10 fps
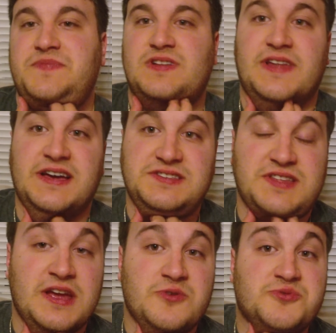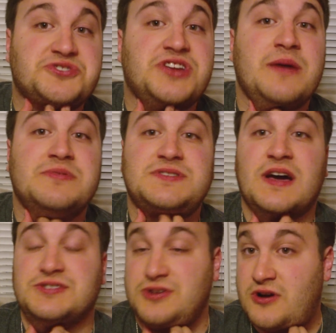The Last Stand or
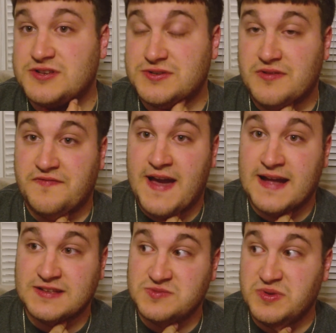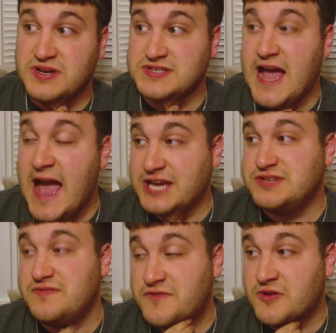Sabotage. And also the fact it's because
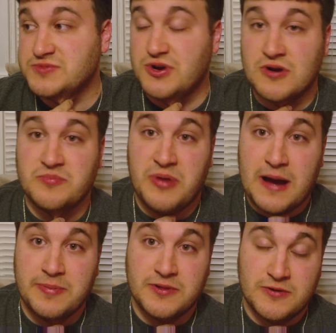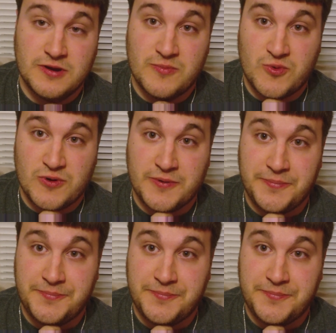action films aren't popular anymore.